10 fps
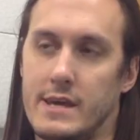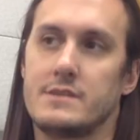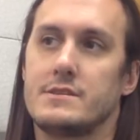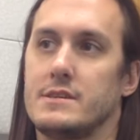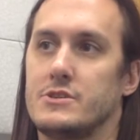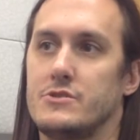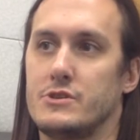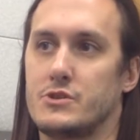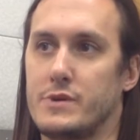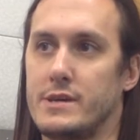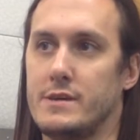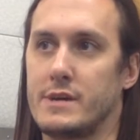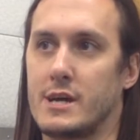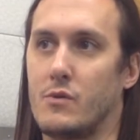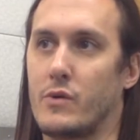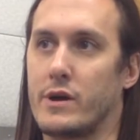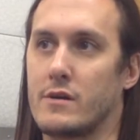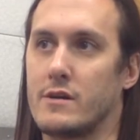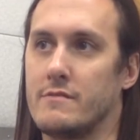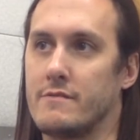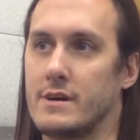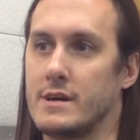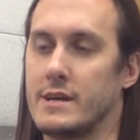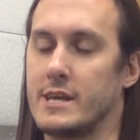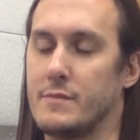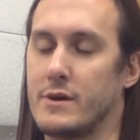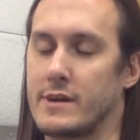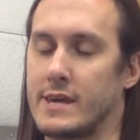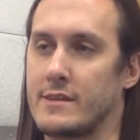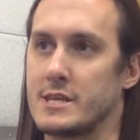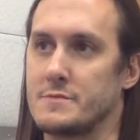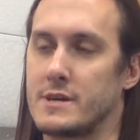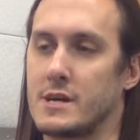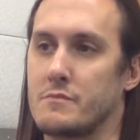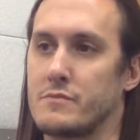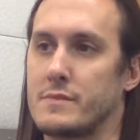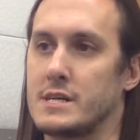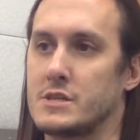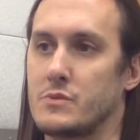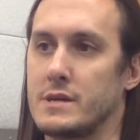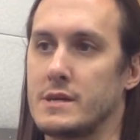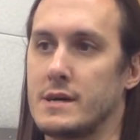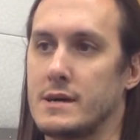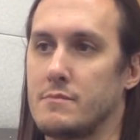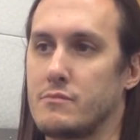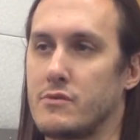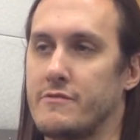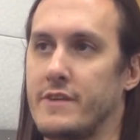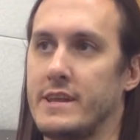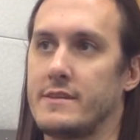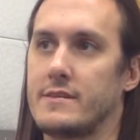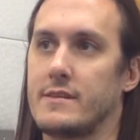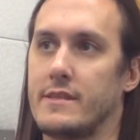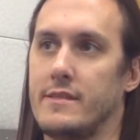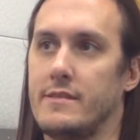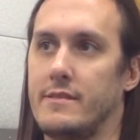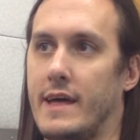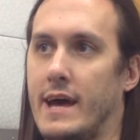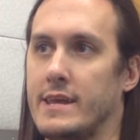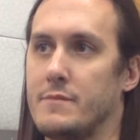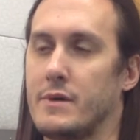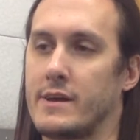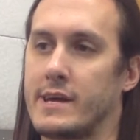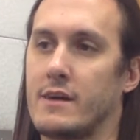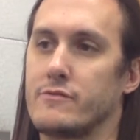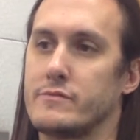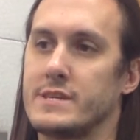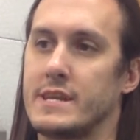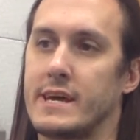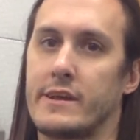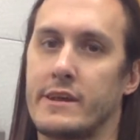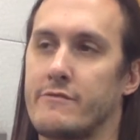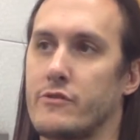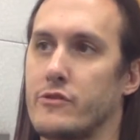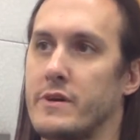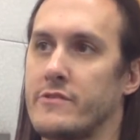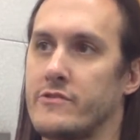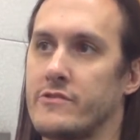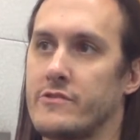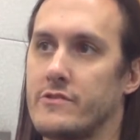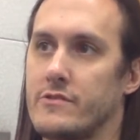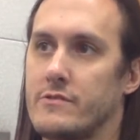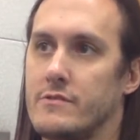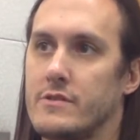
Yes, as soon as we become aware of an email account that's been compromised, we prevent that email account from sending out any further messages.